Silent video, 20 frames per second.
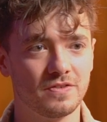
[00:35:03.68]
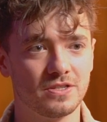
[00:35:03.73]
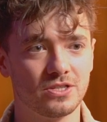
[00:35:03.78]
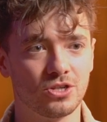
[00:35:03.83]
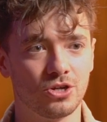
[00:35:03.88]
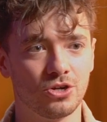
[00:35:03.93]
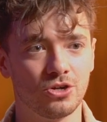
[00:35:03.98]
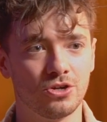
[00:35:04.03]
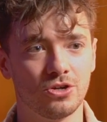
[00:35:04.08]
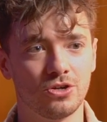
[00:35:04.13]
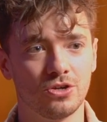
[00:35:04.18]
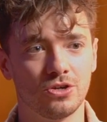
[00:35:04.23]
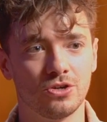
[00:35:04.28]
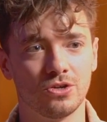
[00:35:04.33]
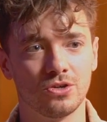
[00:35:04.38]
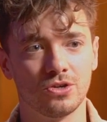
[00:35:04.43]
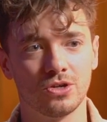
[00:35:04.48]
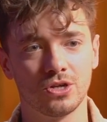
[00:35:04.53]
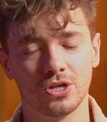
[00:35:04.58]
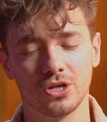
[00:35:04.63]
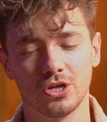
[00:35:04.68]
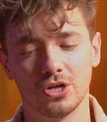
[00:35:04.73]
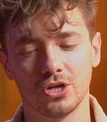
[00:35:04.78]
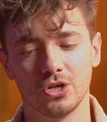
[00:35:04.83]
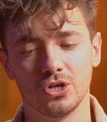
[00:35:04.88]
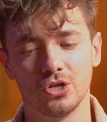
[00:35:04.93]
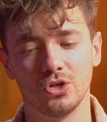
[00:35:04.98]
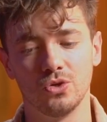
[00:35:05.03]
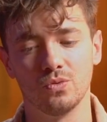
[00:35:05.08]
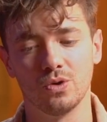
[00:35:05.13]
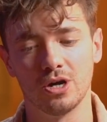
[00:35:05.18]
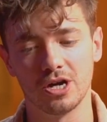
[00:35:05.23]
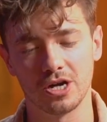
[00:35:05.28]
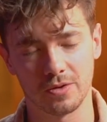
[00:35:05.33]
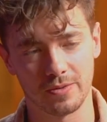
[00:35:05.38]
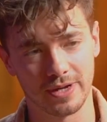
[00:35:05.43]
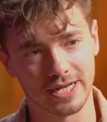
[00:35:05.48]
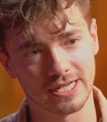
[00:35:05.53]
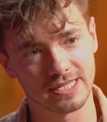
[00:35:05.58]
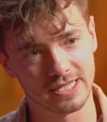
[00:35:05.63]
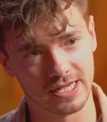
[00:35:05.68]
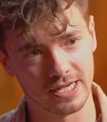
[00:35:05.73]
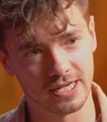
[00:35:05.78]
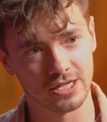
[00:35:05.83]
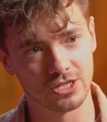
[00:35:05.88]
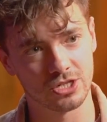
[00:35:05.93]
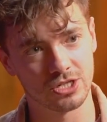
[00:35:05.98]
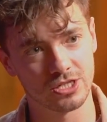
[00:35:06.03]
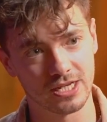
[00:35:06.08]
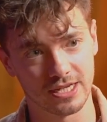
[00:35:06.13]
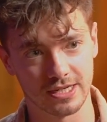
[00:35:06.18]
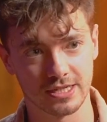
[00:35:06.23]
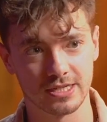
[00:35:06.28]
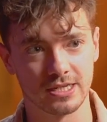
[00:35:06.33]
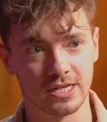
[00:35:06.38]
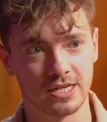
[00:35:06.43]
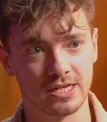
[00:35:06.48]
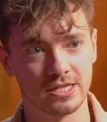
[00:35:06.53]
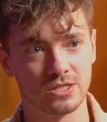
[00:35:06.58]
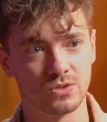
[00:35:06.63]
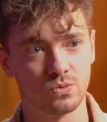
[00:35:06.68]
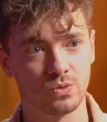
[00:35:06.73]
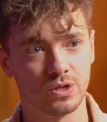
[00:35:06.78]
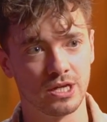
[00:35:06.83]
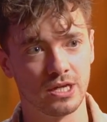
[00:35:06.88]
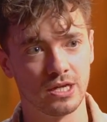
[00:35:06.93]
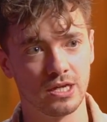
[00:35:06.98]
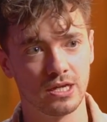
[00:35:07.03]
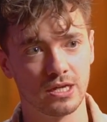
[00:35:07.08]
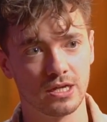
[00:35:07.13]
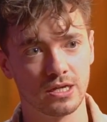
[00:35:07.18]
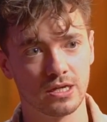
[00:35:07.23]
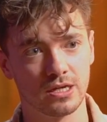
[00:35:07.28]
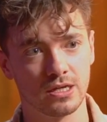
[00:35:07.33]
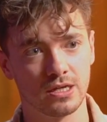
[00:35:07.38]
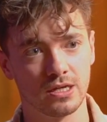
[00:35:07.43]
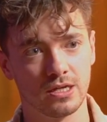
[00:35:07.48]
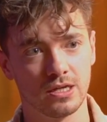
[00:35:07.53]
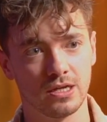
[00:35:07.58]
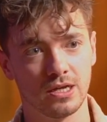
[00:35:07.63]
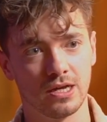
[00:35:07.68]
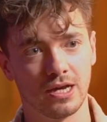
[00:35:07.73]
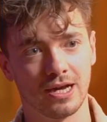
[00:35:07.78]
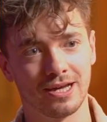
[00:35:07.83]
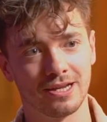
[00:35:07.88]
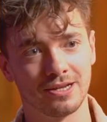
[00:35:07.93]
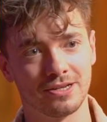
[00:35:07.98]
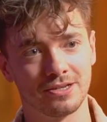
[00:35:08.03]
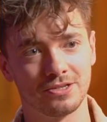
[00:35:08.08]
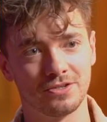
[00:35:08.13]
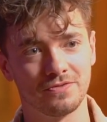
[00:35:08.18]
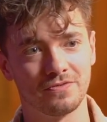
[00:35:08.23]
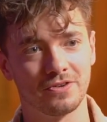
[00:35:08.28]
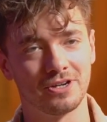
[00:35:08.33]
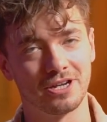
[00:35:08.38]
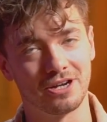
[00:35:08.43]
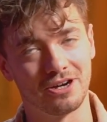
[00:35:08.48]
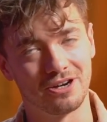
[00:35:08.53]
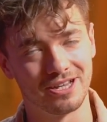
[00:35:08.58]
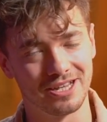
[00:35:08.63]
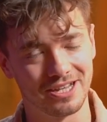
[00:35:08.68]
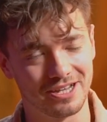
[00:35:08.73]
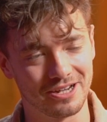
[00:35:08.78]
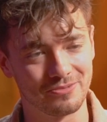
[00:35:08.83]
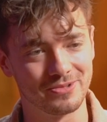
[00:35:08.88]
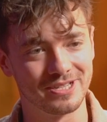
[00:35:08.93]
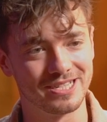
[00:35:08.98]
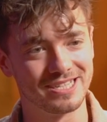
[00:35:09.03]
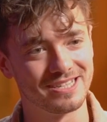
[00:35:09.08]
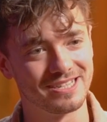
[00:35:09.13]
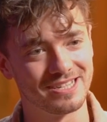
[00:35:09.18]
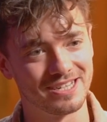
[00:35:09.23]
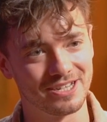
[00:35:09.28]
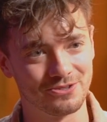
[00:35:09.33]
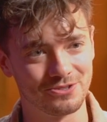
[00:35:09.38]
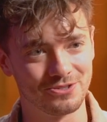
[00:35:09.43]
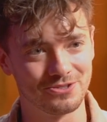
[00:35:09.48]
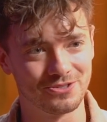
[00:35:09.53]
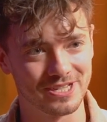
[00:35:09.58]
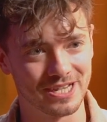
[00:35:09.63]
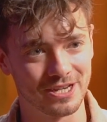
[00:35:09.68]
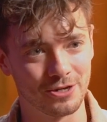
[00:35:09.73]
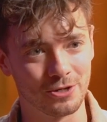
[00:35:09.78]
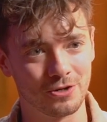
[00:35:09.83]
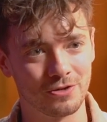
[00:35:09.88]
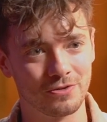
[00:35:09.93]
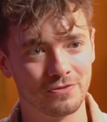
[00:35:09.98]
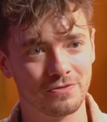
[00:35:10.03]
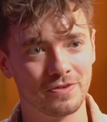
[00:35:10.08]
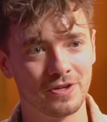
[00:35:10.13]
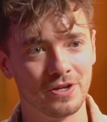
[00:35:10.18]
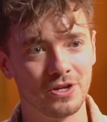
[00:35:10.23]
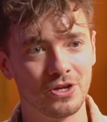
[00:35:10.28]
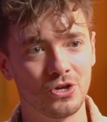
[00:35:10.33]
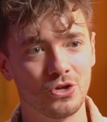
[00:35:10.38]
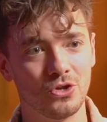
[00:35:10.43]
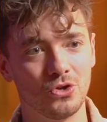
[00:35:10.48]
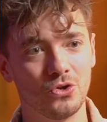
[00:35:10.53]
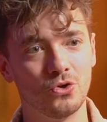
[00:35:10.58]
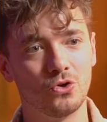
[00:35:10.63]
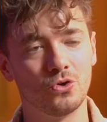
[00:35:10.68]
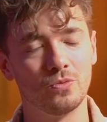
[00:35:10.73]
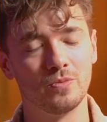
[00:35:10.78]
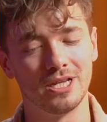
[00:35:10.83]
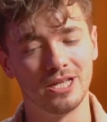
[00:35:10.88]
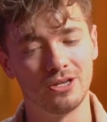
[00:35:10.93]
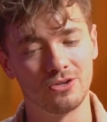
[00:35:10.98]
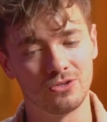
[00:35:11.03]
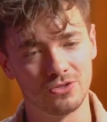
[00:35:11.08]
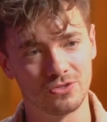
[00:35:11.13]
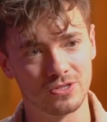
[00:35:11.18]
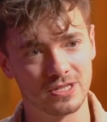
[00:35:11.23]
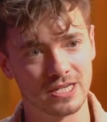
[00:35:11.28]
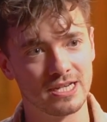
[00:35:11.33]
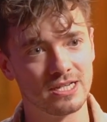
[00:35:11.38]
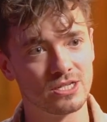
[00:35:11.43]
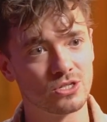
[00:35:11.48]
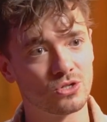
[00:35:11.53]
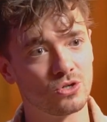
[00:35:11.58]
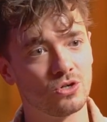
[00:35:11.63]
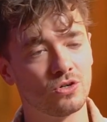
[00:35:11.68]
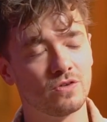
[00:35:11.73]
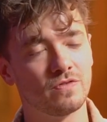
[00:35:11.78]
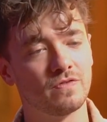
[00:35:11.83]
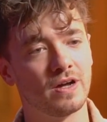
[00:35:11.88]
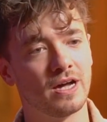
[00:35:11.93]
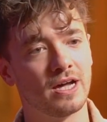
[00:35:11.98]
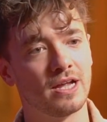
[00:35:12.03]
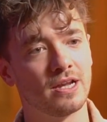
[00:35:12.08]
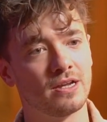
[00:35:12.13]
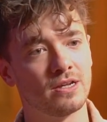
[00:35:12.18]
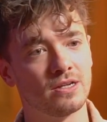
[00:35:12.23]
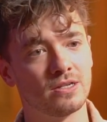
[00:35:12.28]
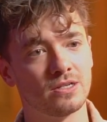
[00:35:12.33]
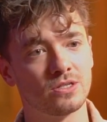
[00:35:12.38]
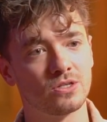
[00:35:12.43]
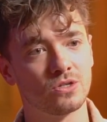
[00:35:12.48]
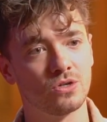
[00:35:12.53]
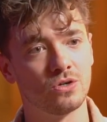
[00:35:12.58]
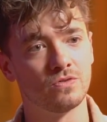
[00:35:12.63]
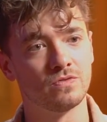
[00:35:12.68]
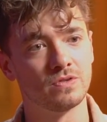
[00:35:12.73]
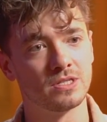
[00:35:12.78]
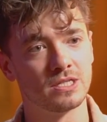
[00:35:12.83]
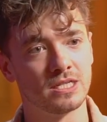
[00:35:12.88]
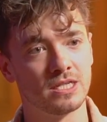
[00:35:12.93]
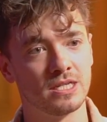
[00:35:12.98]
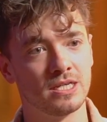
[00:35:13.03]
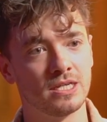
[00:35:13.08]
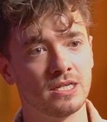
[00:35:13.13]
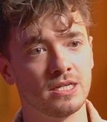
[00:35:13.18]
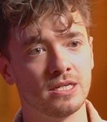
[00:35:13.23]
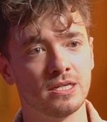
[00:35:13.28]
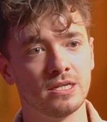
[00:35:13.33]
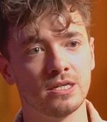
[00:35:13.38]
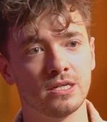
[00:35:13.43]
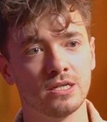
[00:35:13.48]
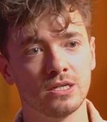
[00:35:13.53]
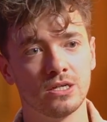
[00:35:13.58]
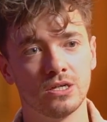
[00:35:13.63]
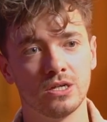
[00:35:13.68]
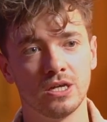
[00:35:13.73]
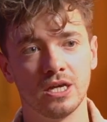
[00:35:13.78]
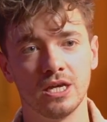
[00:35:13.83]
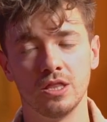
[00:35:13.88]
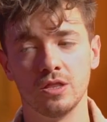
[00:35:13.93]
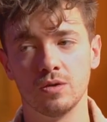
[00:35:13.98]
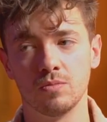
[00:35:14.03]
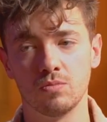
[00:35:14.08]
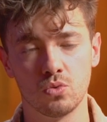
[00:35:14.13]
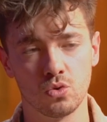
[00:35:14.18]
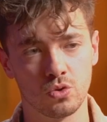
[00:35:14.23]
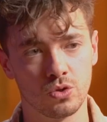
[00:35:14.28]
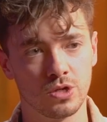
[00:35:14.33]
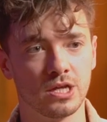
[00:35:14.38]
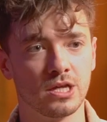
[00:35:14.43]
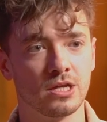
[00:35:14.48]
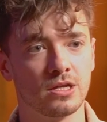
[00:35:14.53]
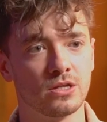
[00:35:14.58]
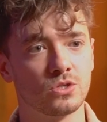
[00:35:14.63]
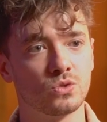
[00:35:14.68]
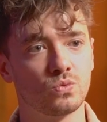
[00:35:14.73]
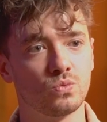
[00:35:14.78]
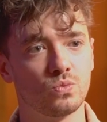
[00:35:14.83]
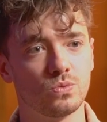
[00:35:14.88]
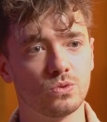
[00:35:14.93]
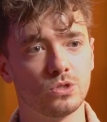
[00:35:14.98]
So you work backstage 6 days a week, and you very kindly come in today on your day off. Normally on your days off, and obviously in the mornings,